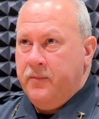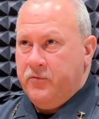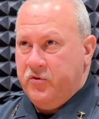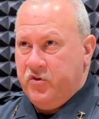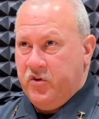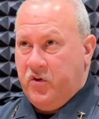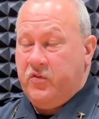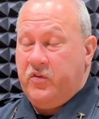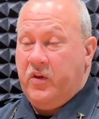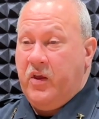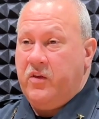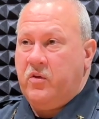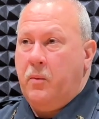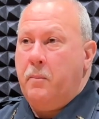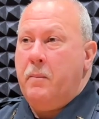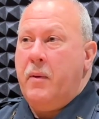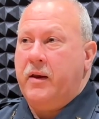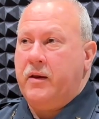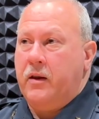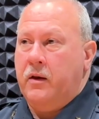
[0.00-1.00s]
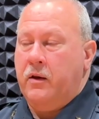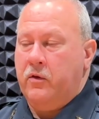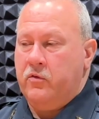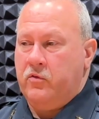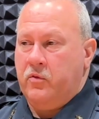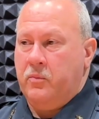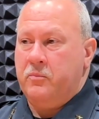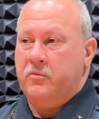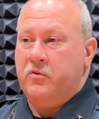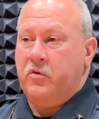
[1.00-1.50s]
just as a
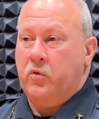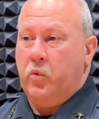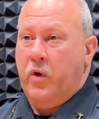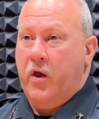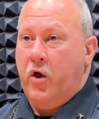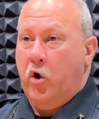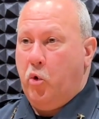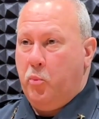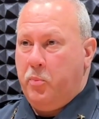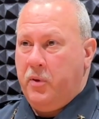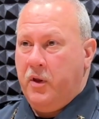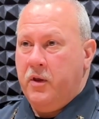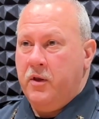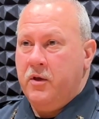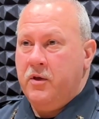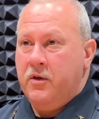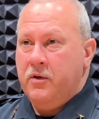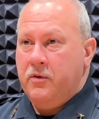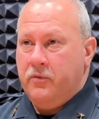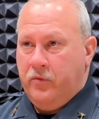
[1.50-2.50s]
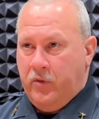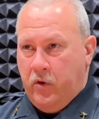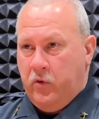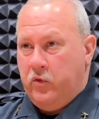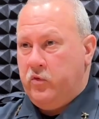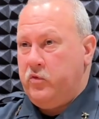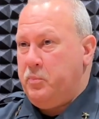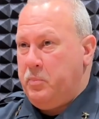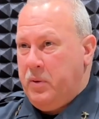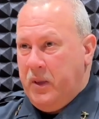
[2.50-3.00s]
mechanism to help
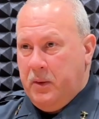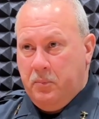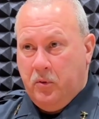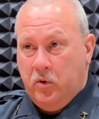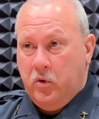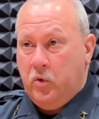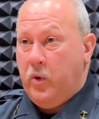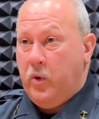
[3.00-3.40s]
those people who